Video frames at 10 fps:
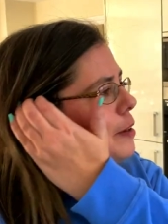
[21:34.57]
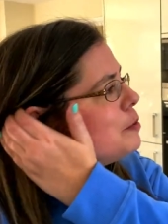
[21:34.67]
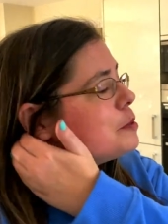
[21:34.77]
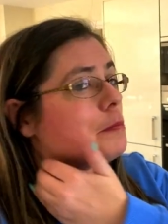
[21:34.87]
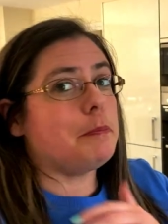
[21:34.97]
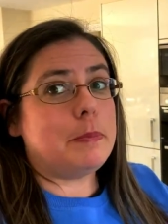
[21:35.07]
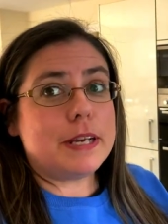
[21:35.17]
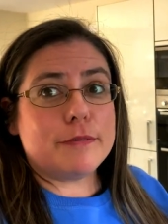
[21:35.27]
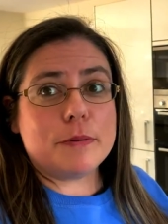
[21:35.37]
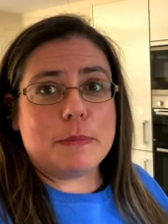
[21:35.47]
It was a
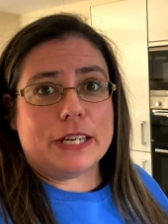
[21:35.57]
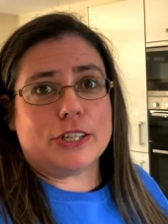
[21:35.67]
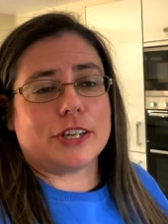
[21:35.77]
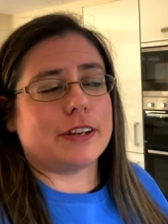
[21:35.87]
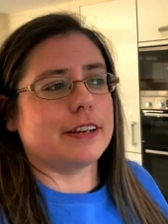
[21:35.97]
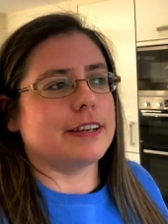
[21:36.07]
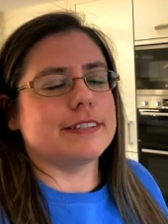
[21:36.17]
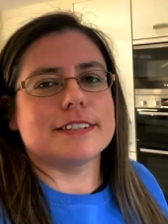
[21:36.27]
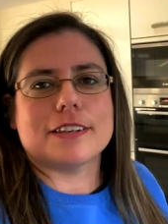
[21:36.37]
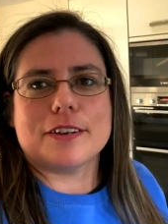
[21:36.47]
bit of a mission
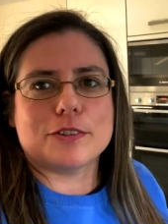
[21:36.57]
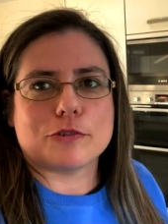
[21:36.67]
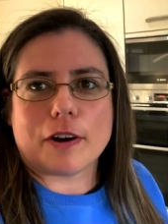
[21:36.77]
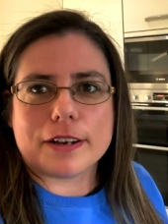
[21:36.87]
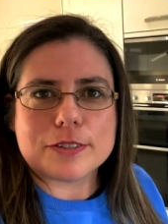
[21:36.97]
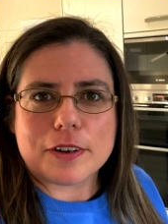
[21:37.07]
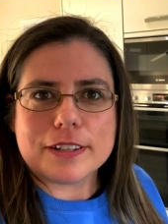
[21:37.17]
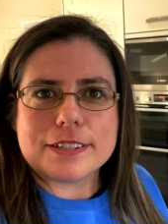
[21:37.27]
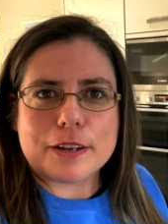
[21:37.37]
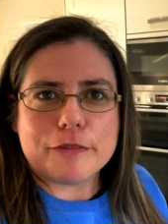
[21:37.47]
because there's like strikes on
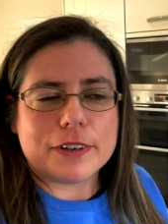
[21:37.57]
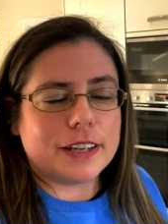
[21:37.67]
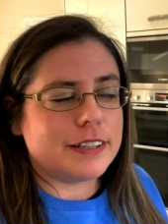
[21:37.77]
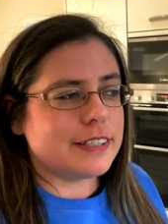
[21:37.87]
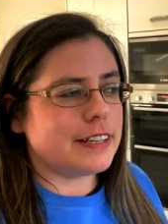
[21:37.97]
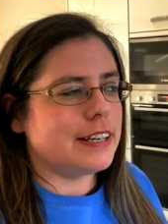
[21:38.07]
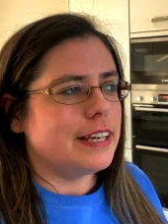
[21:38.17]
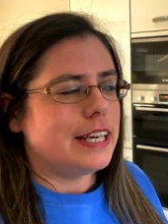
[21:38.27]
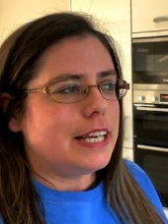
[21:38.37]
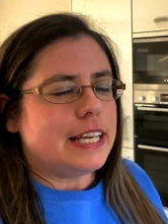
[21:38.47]
and stuff in London.
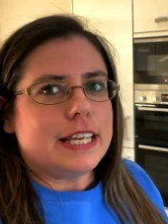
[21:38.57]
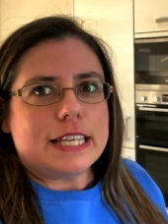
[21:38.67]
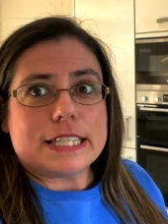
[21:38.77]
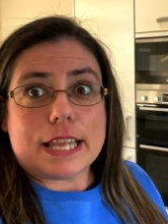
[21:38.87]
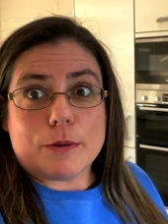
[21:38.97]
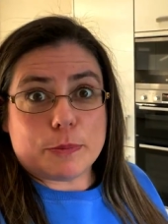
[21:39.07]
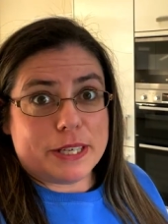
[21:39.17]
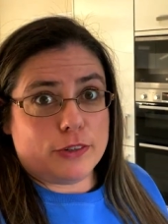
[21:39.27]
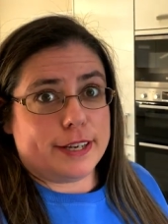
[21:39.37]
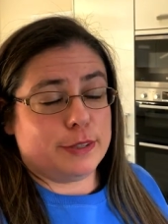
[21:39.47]
So that was a
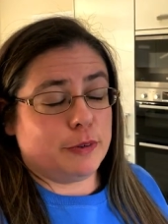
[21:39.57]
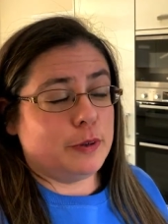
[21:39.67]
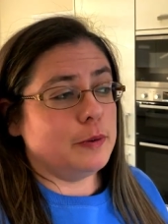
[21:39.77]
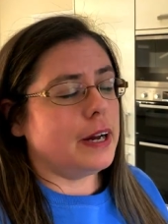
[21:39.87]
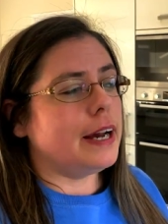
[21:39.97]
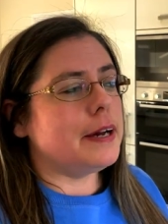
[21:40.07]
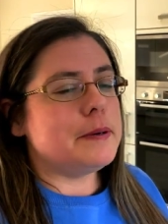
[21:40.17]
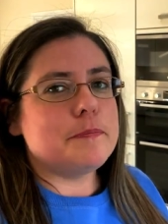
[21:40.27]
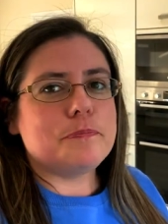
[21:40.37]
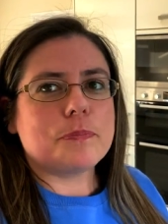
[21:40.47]
bit stressful.
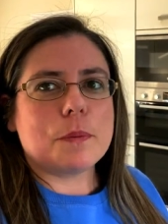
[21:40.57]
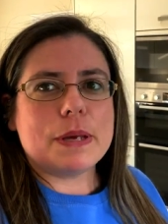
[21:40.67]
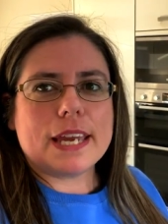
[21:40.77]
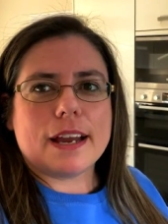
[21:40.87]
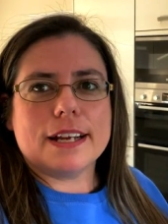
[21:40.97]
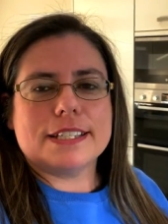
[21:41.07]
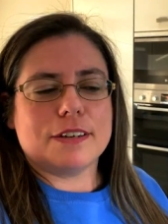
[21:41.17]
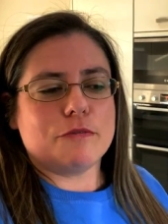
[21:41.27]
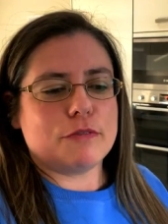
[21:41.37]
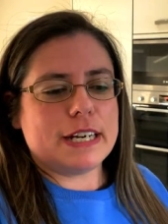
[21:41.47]
Um, but yeah, I
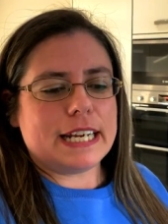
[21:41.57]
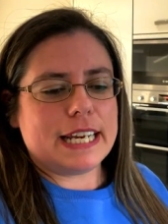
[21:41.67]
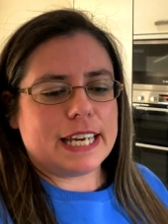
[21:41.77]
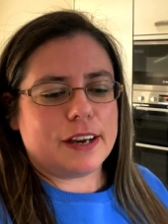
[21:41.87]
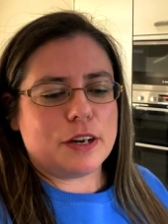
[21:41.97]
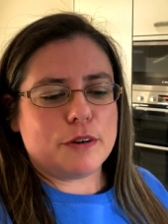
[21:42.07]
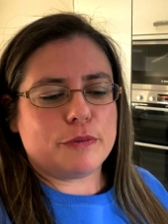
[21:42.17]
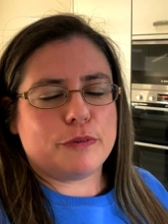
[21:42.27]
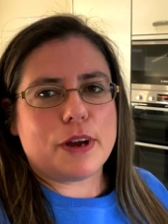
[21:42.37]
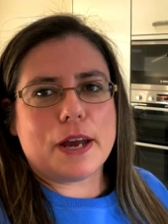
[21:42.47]
didn't really kind of
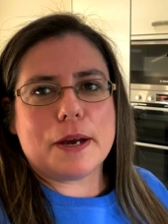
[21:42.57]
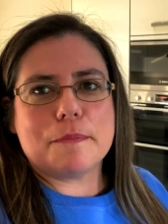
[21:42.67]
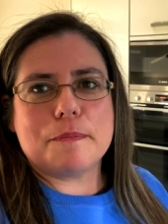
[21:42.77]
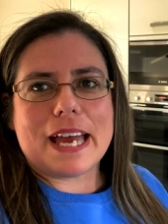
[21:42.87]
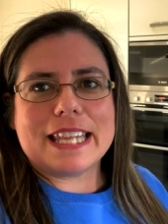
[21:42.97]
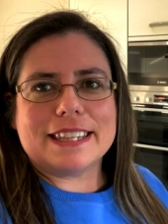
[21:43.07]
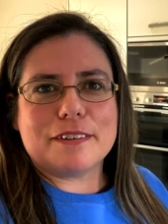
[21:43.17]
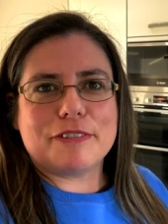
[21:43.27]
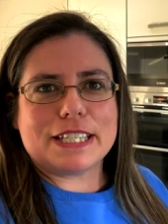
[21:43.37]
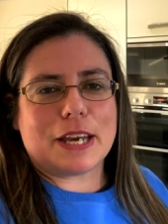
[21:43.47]
um, end
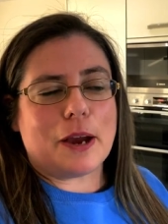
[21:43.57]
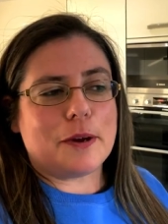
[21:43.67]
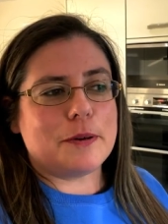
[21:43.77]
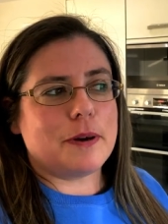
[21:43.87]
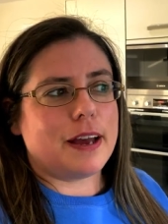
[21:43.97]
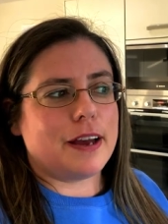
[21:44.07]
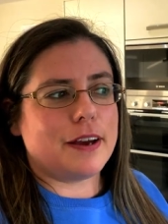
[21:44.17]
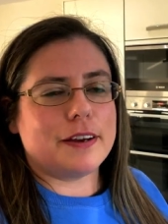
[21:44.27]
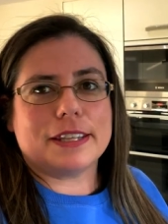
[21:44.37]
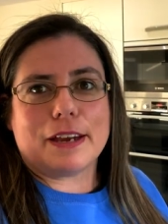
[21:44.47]
the video uh,
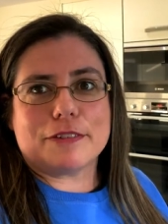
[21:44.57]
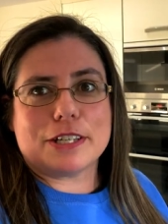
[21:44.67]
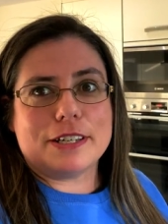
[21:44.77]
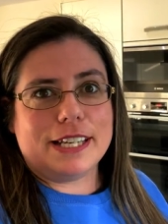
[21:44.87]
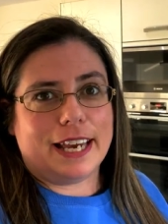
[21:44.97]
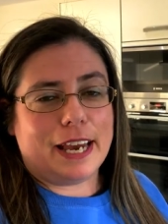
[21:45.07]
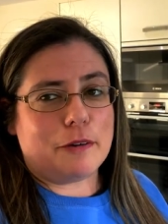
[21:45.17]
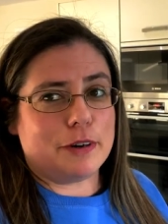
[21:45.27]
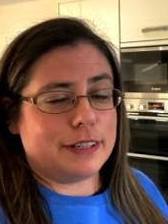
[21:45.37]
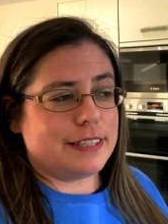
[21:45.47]
at the afternoon tea at
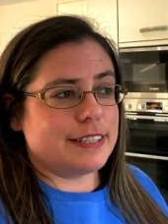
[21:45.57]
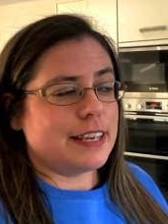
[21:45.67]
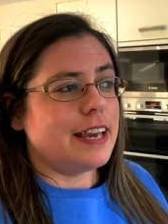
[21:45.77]
Harrods.